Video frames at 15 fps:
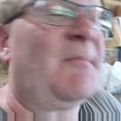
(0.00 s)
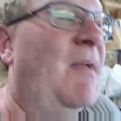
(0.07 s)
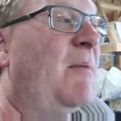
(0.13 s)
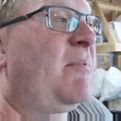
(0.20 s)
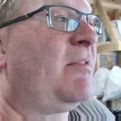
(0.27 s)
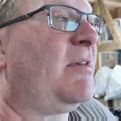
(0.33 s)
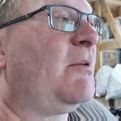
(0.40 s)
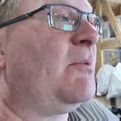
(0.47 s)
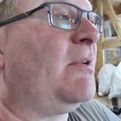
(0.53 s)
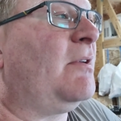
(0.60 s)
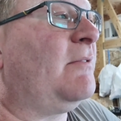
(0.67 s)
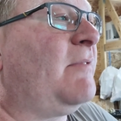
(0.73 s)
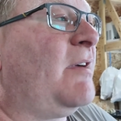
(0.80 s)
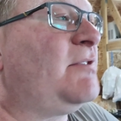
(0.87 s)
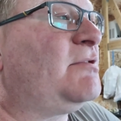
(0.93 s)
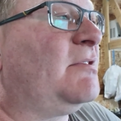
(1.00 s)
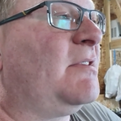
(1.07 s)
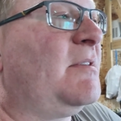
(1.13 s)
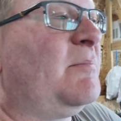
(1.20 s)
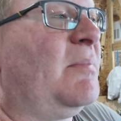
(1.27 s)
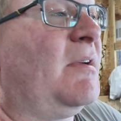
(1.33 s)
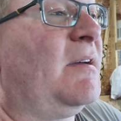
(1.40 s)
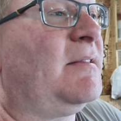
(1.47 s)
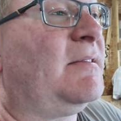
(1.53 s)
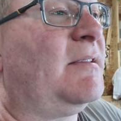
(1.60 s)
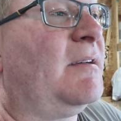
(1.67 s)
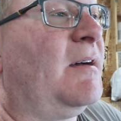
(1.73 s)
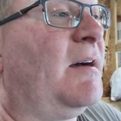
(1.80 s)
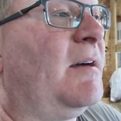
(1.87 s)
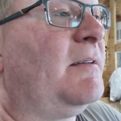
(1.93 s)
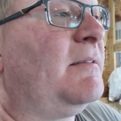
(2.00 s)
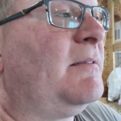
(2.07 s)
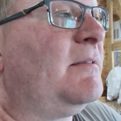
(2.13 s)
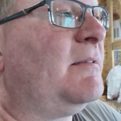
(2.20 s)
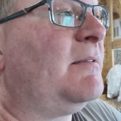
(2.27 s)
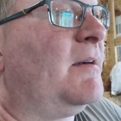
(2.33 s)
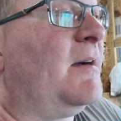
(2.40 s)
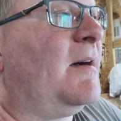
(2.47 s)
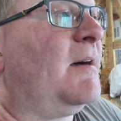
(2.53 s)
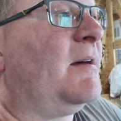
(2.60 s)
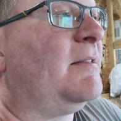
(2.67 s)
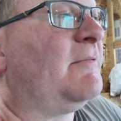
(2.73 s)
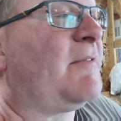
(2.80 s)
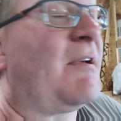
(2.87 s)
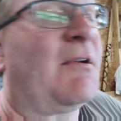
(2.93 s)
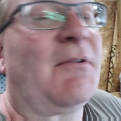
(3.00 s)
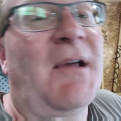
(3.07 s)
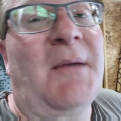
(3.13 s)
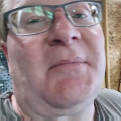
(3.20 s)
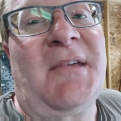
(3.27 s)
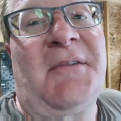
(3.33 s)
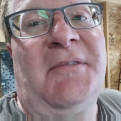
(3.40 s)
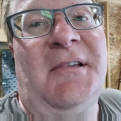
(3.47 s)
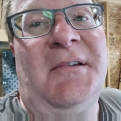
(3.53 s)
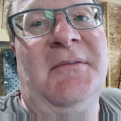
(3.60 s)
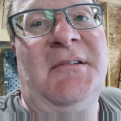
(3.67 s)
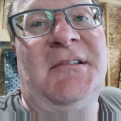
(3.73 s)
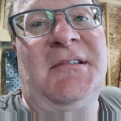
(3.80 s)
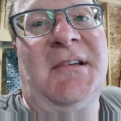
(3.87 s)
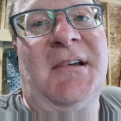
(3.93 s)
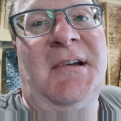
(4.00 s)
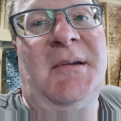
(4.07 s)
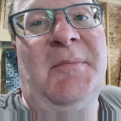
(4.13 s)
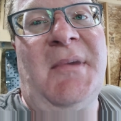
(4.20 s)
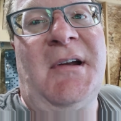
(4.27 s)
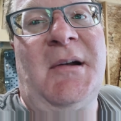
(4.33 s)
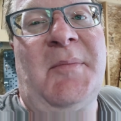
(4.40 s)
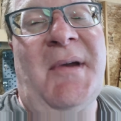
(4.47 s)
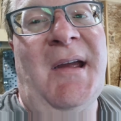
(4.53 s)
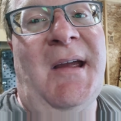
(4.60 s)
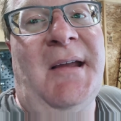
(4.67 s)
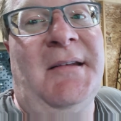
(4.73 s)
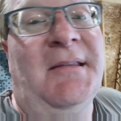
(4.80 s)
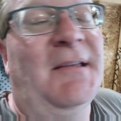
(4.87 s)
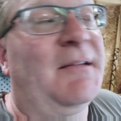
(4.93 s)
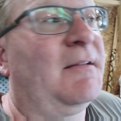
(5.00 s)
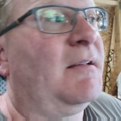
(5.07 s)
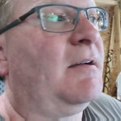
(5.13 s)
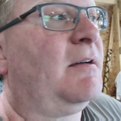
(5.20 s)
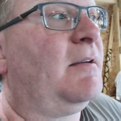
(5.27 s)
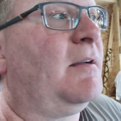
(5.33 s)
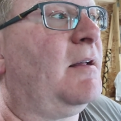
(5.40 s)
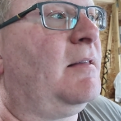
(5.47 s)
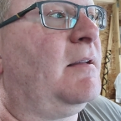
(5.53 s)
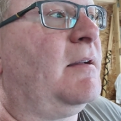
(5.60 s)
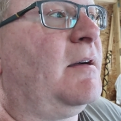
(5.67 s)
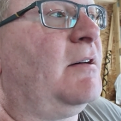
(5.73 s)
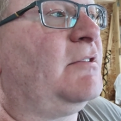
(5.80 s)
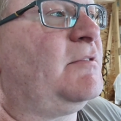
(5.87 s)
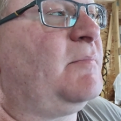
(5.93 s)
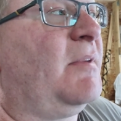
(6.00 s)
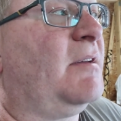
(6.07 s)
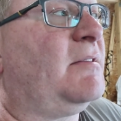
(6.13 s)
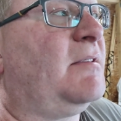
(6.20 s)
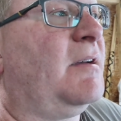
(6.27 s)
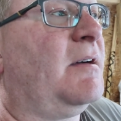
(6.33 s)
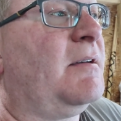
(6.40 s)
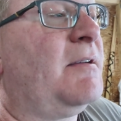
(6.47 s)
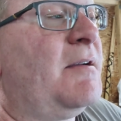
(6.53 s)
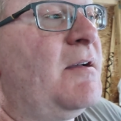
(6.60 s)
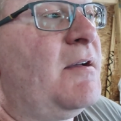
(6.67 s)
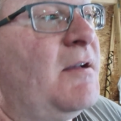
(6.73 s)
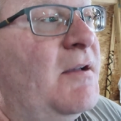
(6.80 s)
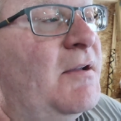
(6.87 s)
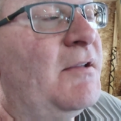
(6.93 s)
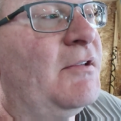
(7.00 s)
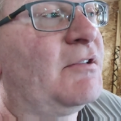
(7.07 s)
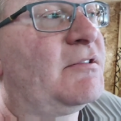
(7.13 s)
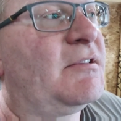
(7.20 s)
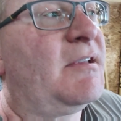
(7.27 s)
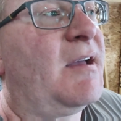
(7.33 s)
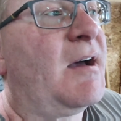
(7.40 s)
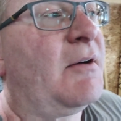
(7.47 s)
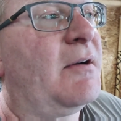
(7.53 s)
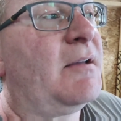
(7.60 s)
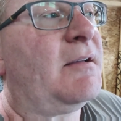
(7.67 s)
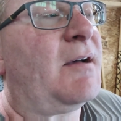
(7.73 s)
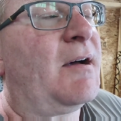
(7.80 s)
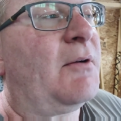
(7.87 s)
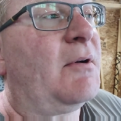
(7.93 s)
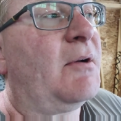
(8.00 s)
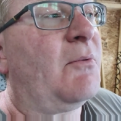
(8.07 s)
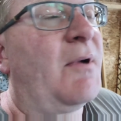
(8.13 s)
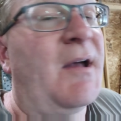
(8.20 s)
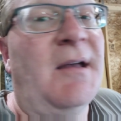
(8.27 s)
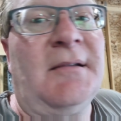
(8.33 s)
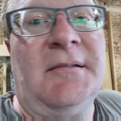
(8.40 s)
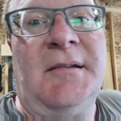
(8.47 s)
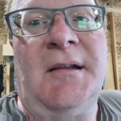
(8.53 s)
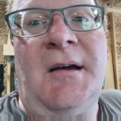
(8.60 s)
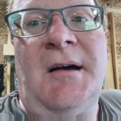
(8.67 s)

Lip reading: Maybe they will eventually, but the vinyl wrap definitely was a bigger pain than anything else. But you'll see how it went and